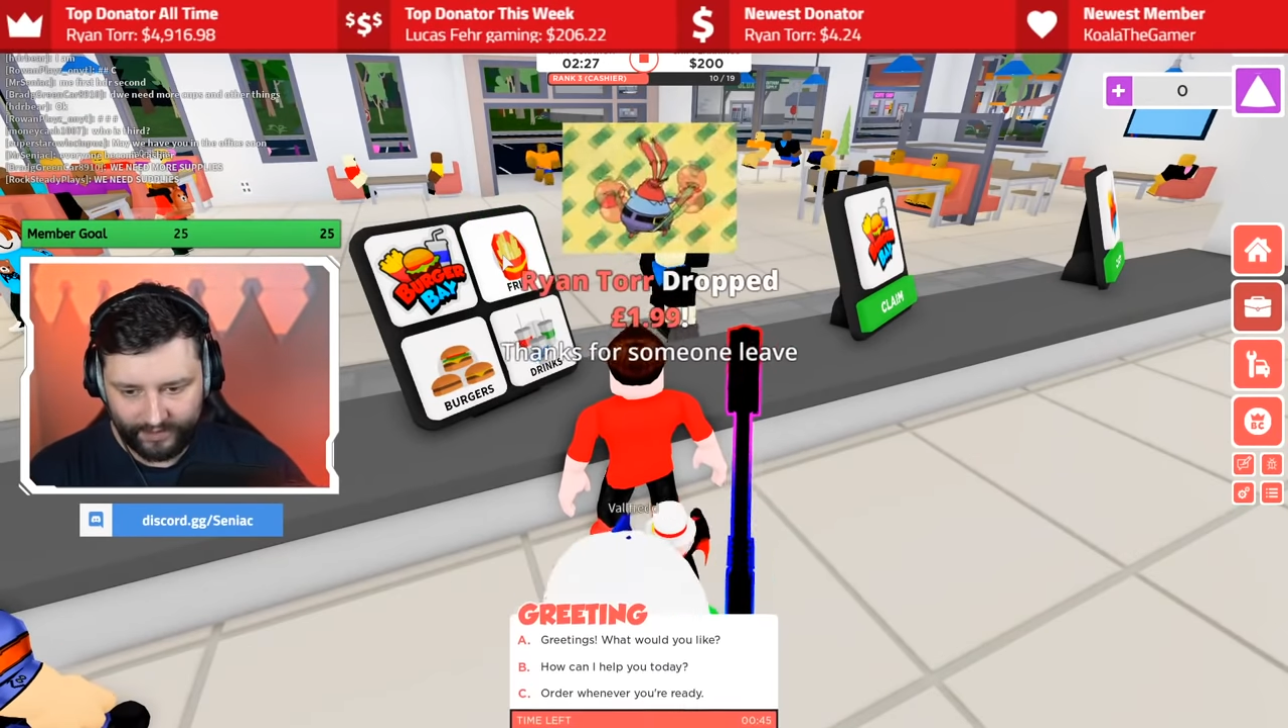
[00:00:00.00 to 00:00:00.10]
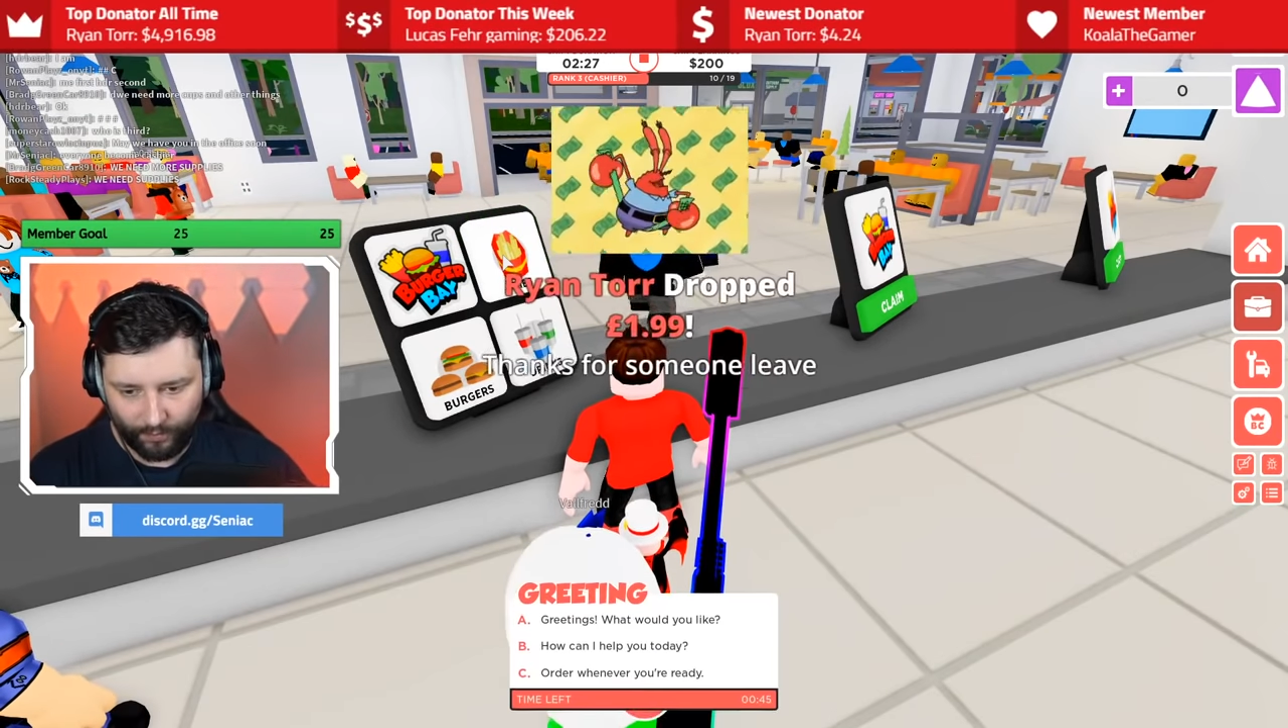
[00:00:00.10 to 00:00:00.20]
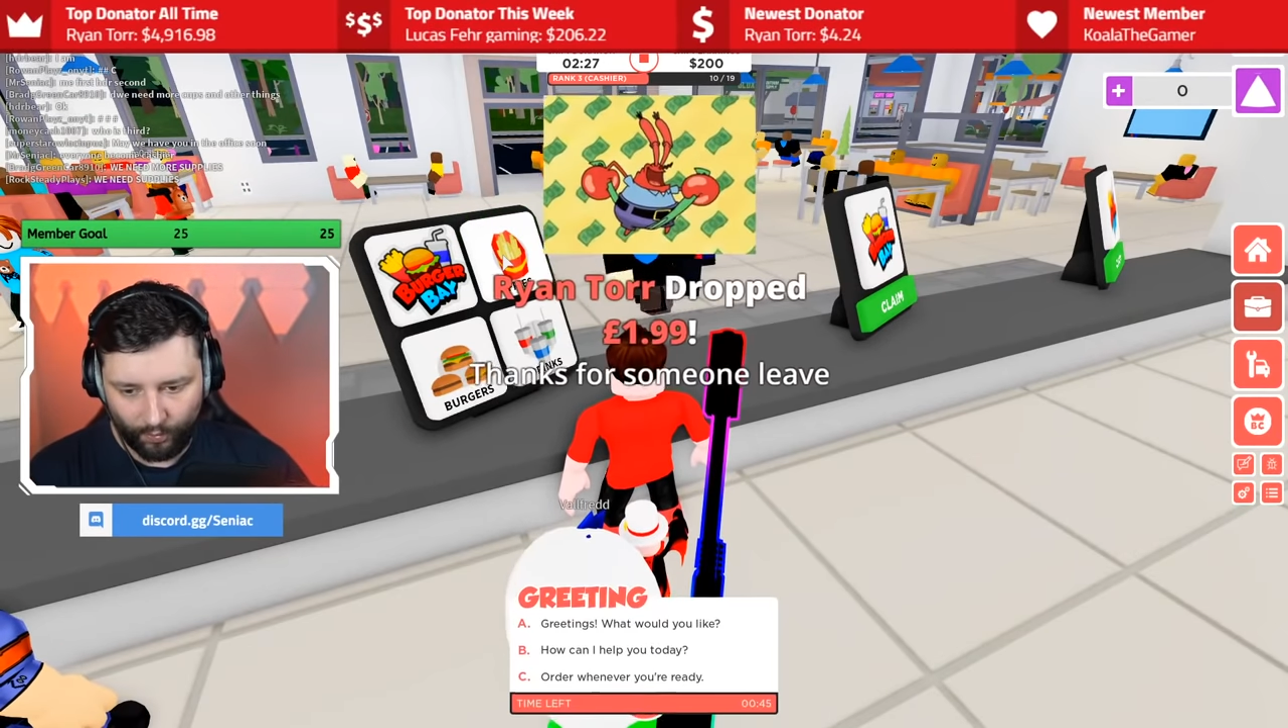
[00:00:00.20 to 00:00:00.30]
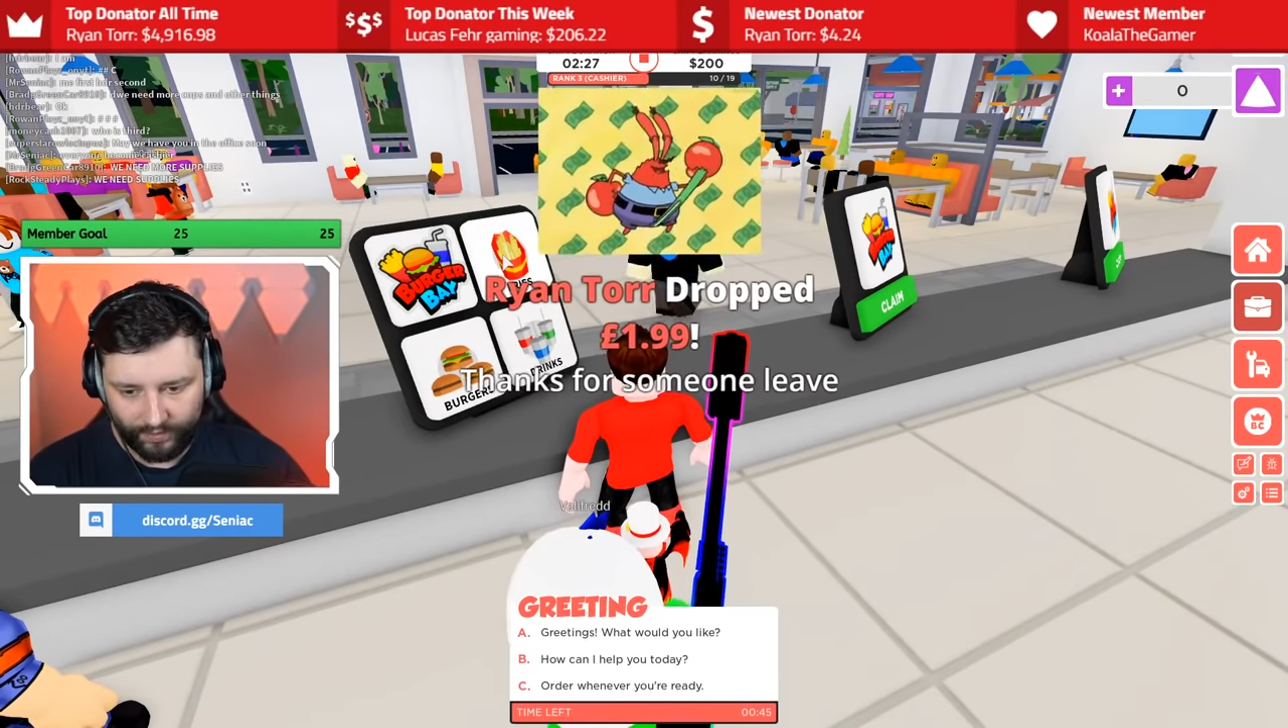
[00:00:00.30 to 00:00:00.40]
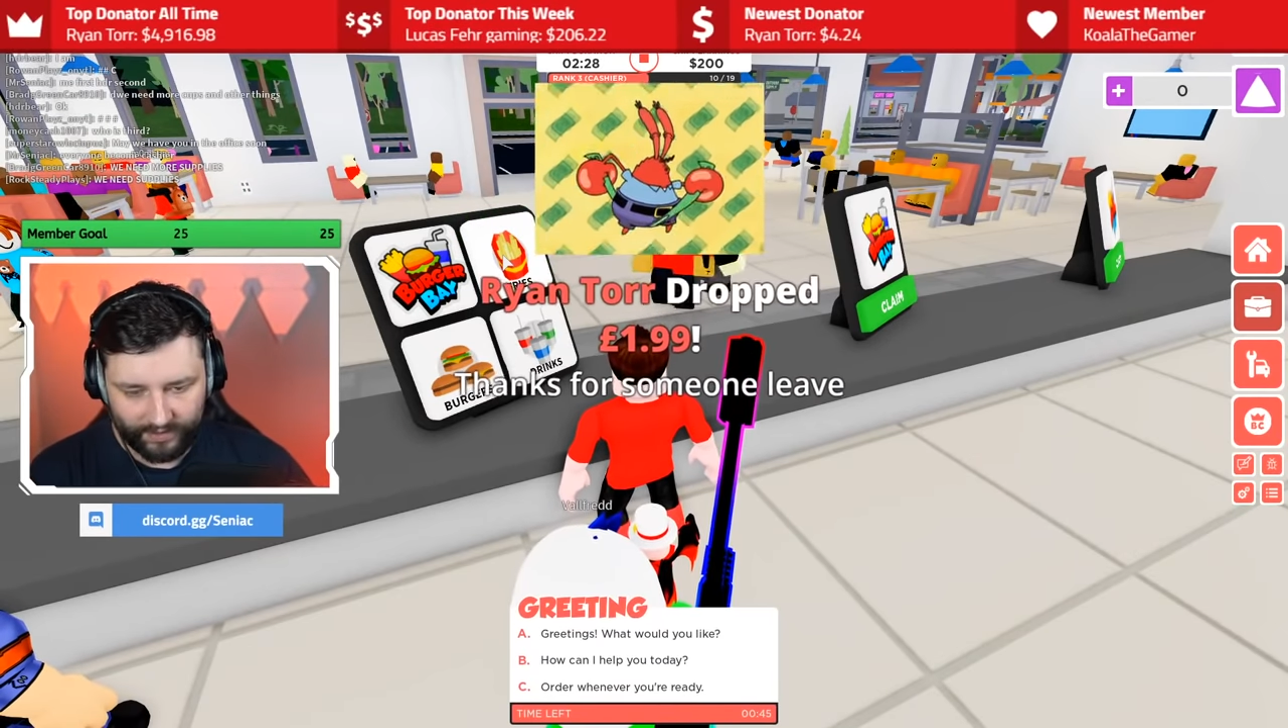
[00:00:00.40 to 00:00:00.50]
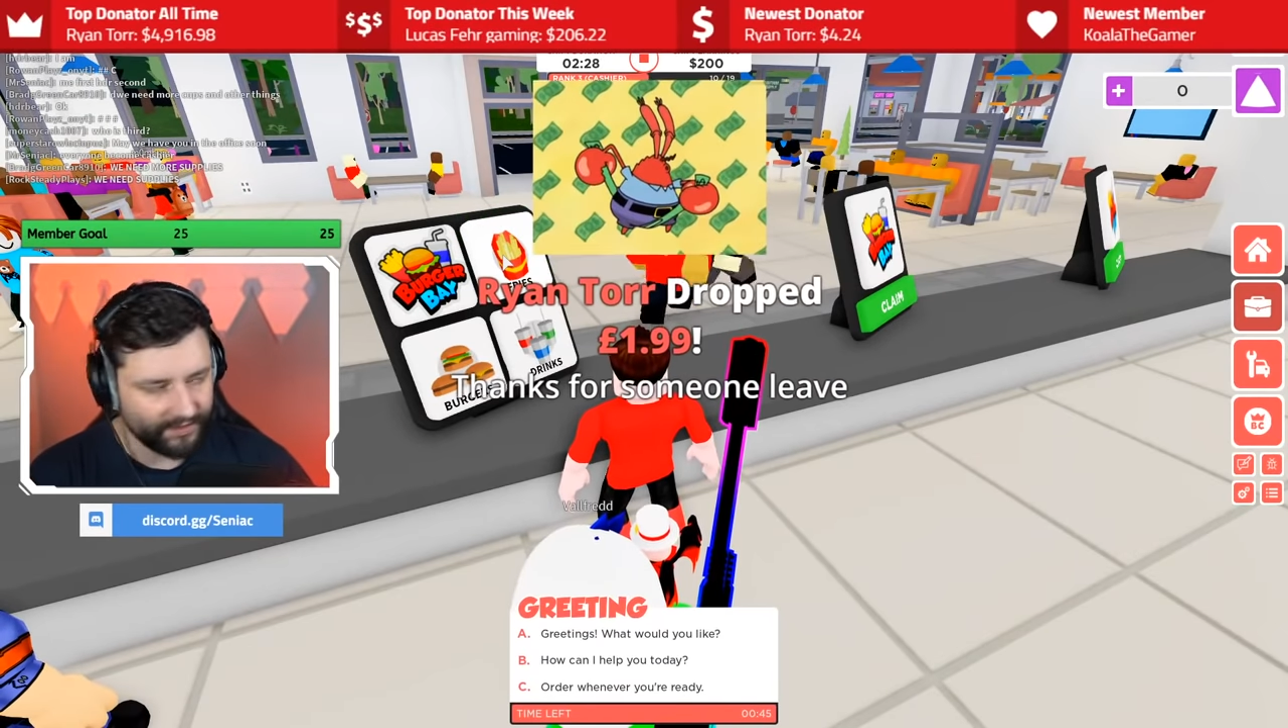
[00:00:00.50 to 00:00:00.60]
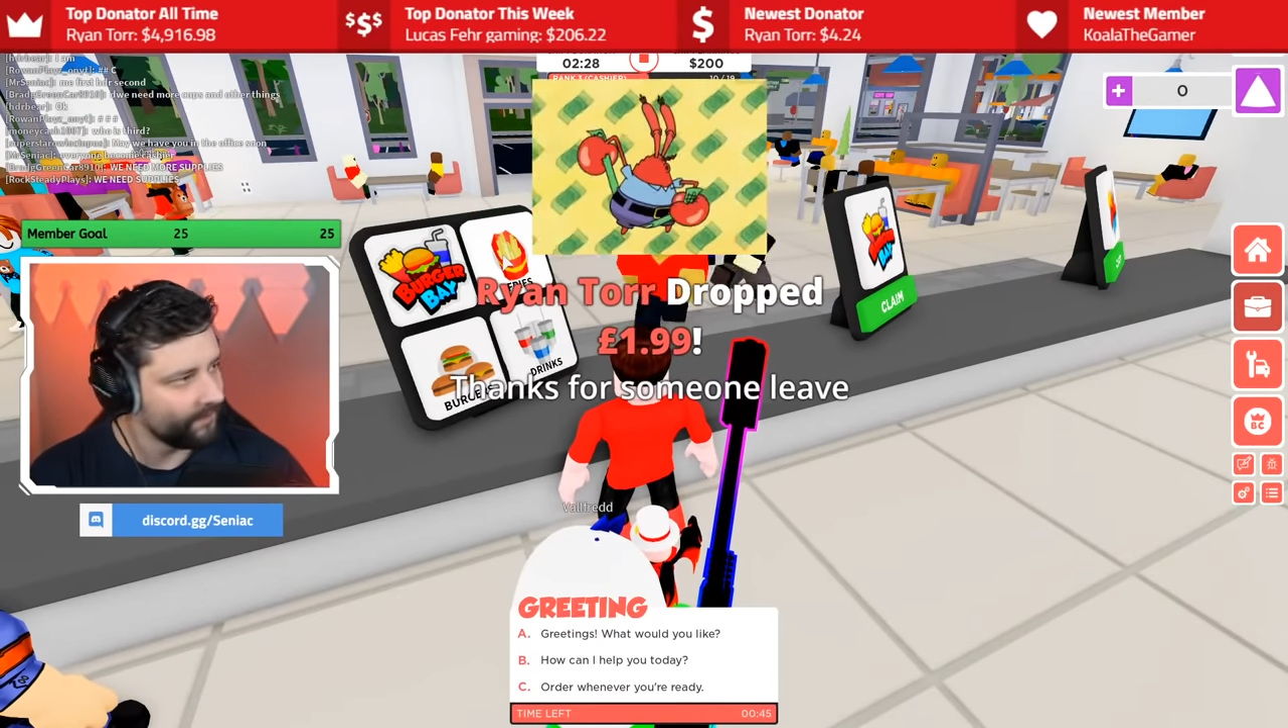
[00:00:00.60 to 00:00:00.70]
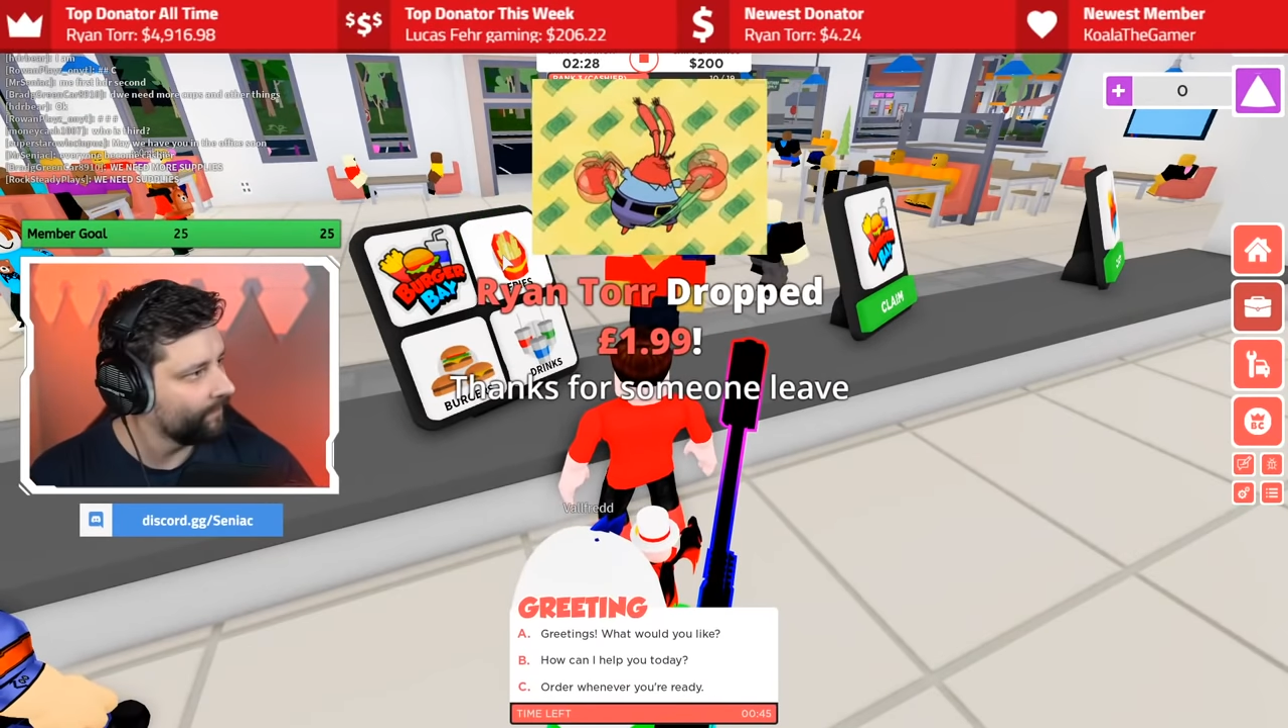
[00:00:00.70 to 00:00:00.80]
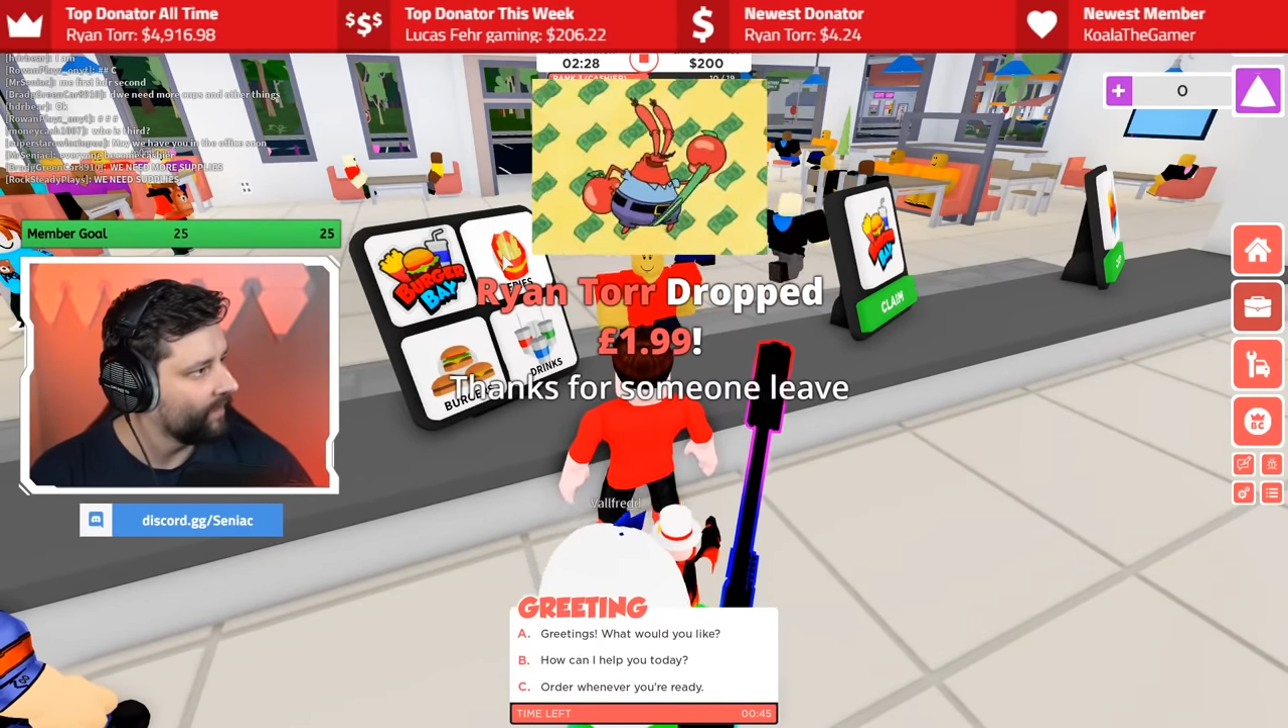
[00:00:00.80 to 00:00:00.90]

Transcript: some orders.